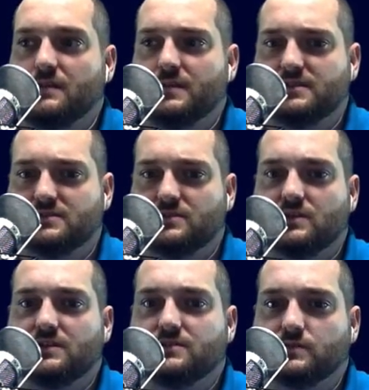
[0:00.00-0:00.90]
because the
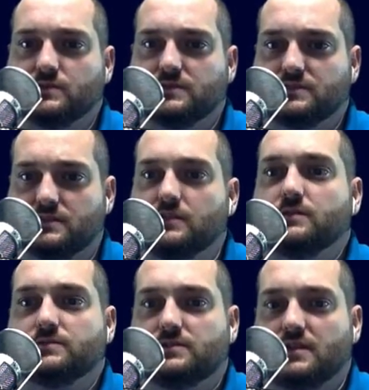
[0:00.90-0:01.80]
garage door is
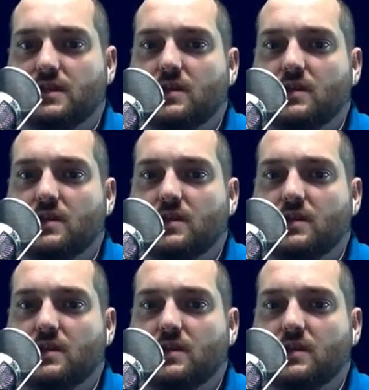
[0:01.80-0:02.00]
closed.